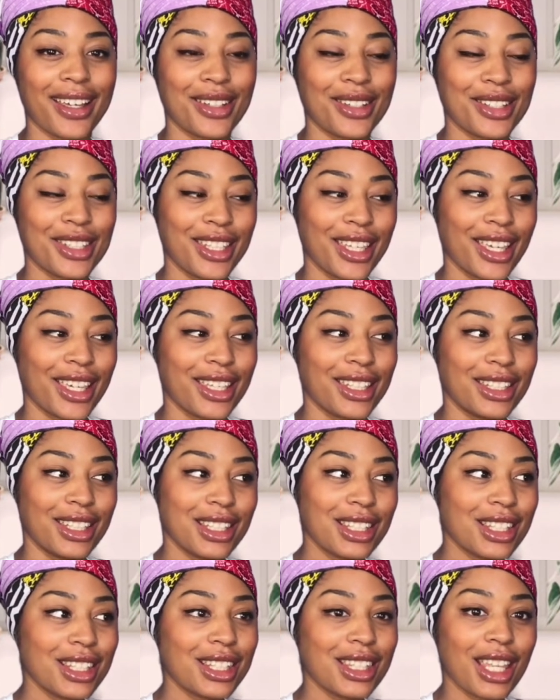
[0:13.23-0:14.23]

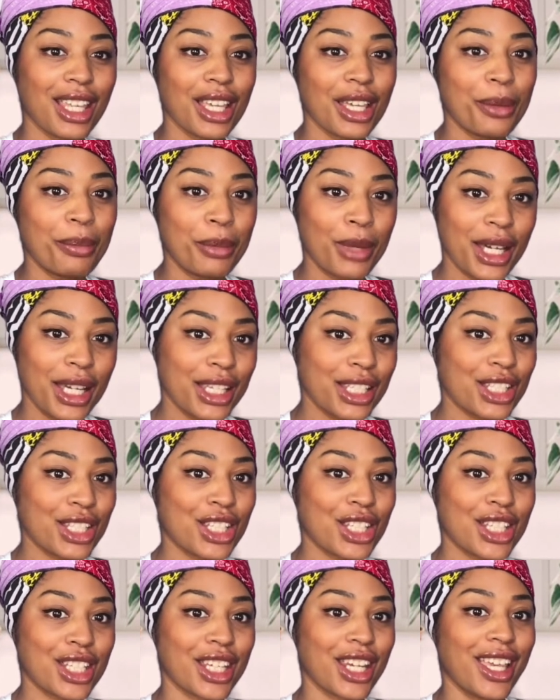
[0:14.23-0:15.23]
This is a
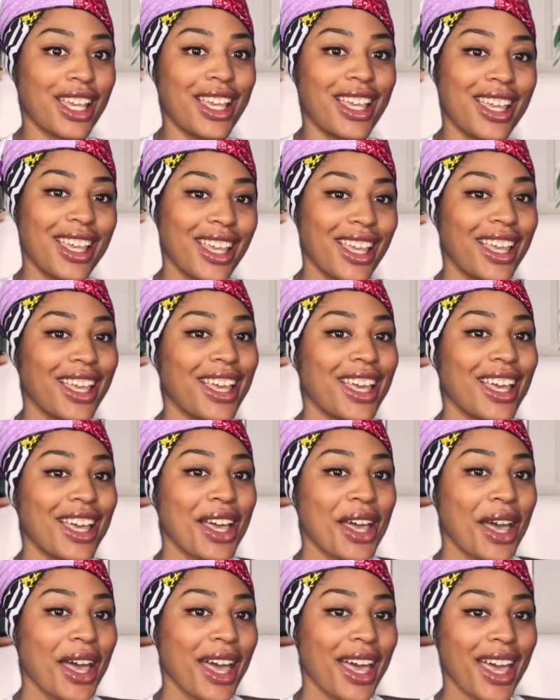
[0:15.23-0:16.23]
much
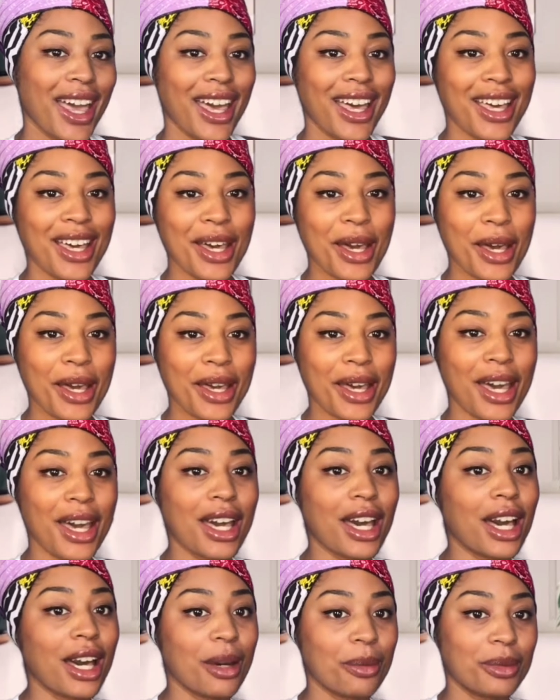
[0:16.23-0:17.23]

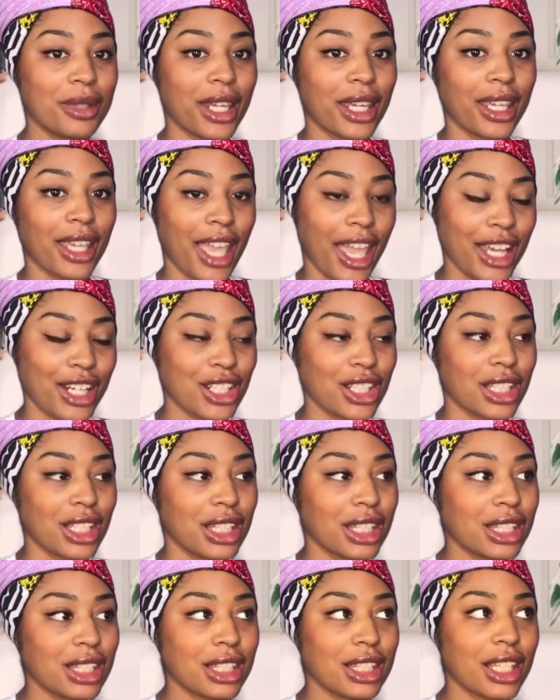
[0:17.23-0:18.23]
update actually.
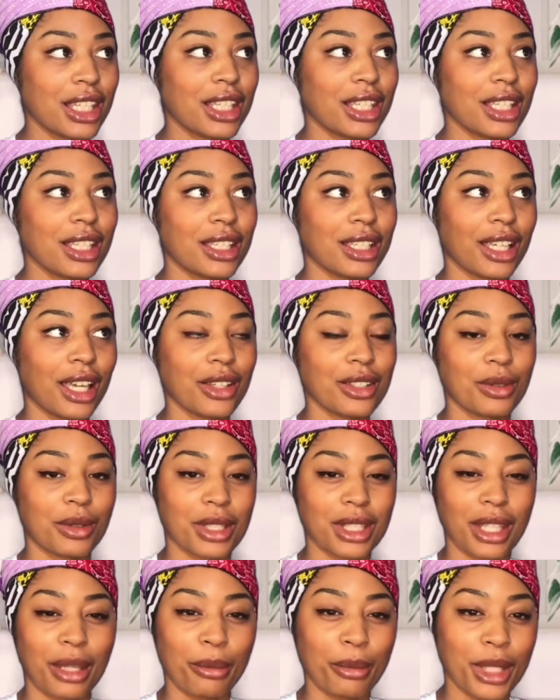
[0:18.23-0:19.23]
This is a, I was gonna
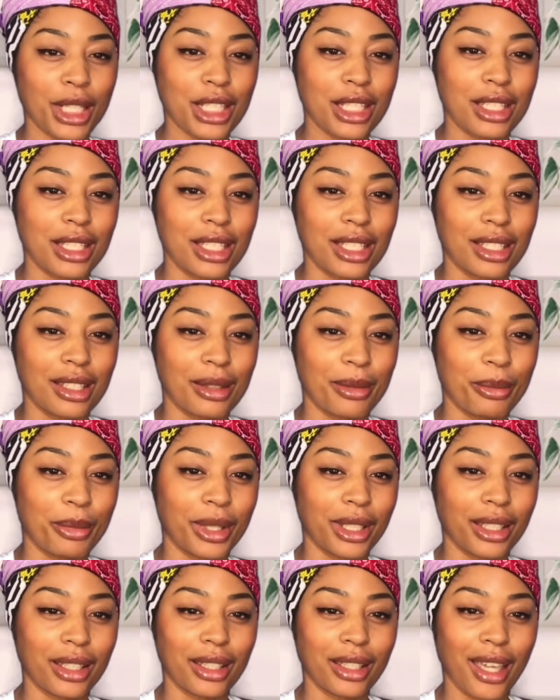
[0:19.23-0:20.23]
say much needed,
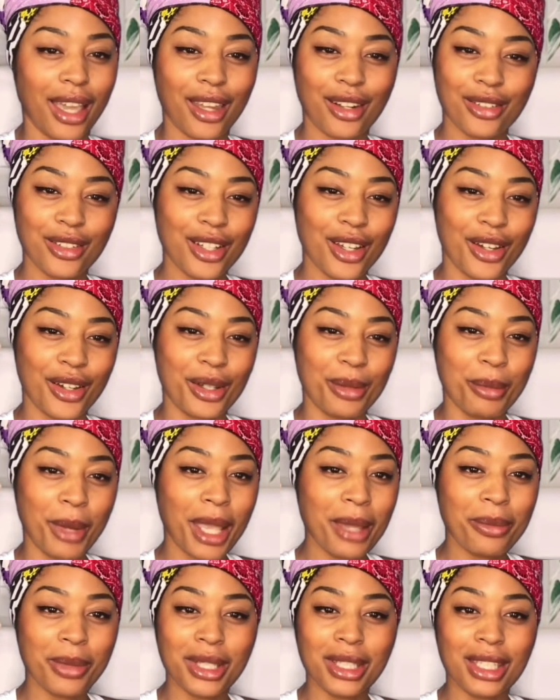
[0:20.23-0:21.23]
but I don't know, it
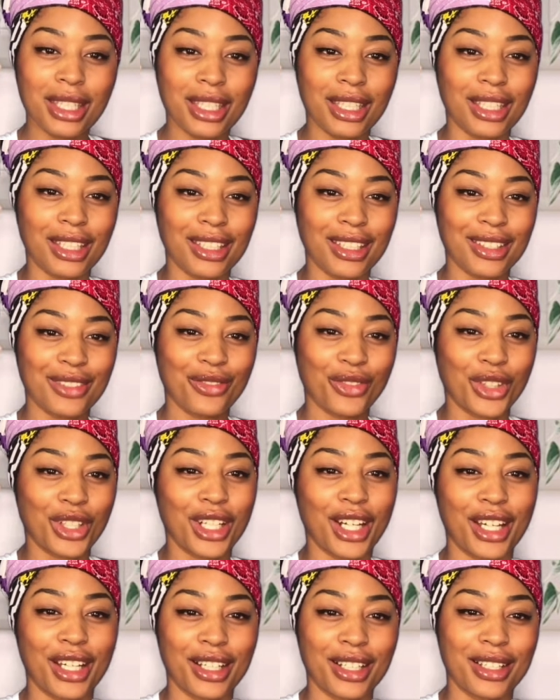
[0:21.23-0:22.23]
might be needed
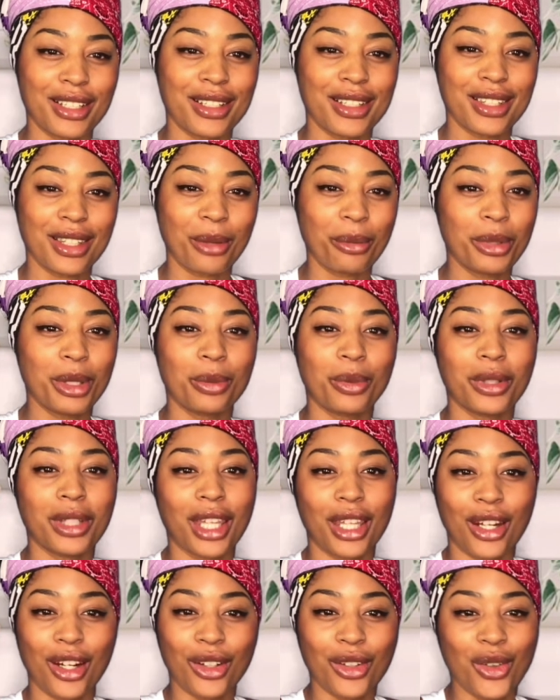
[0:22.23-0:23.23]
for some people
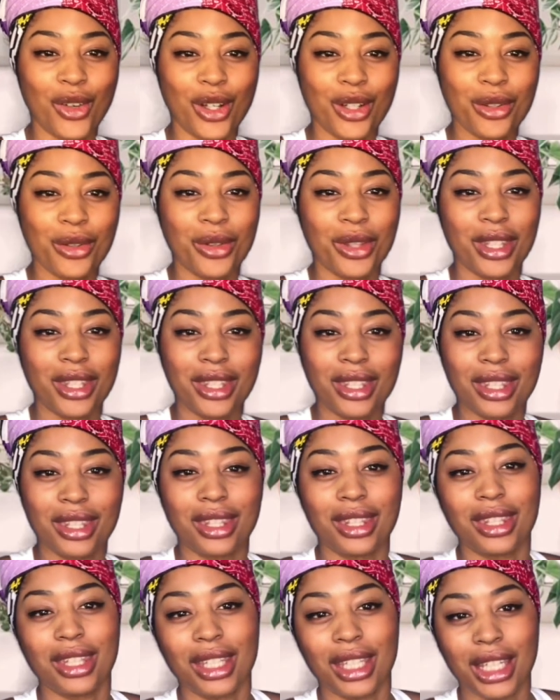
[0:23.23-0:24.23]
that are going through
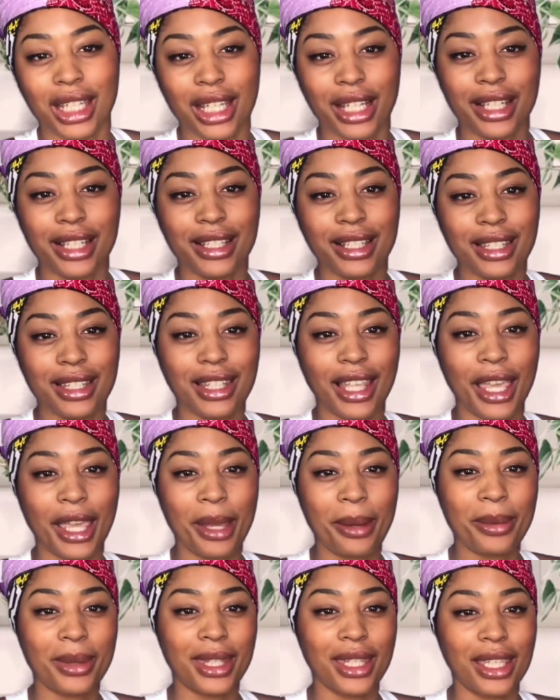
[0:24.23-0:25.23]
the
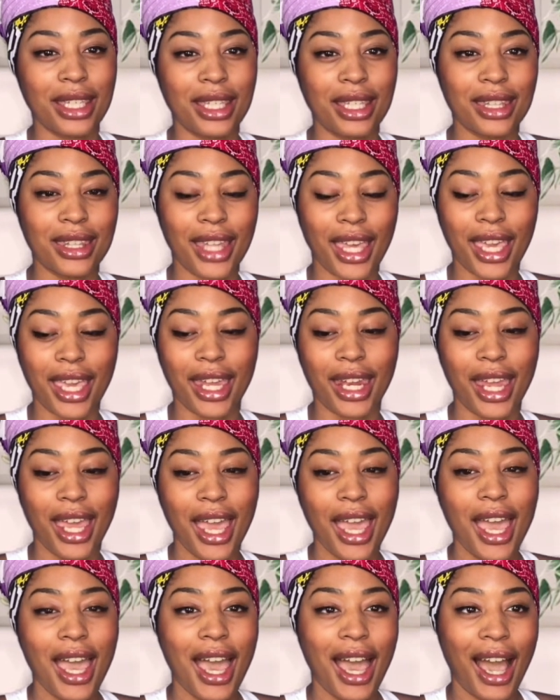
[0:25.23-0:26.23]
same thing that
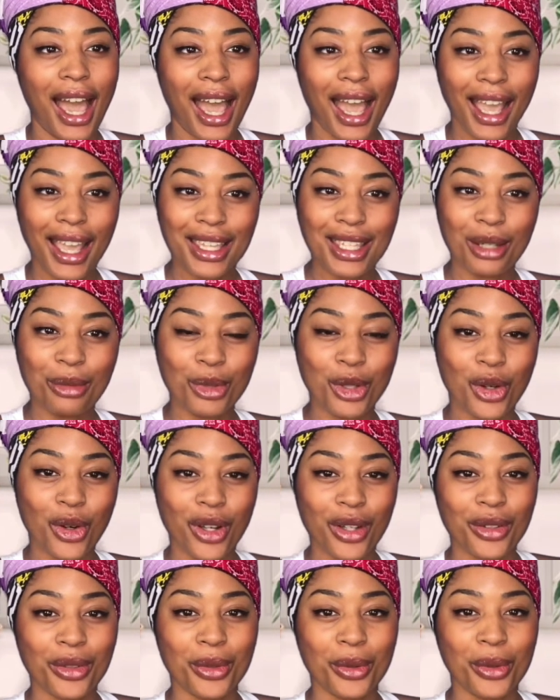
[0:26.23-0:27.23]
I am
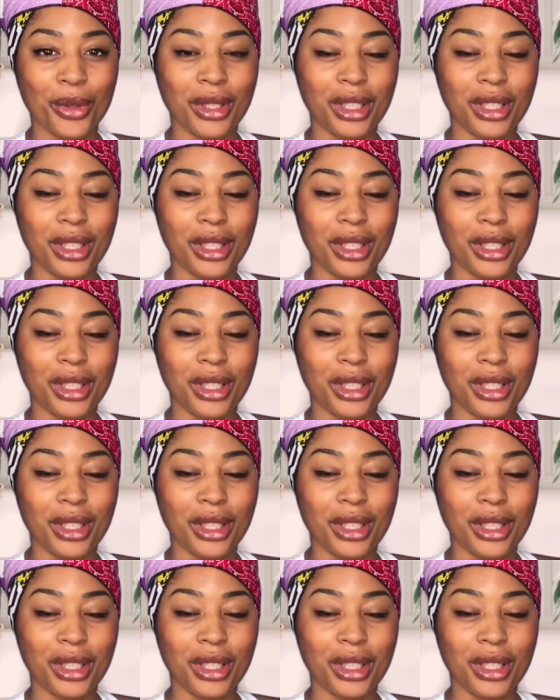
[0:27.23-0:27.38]
going through.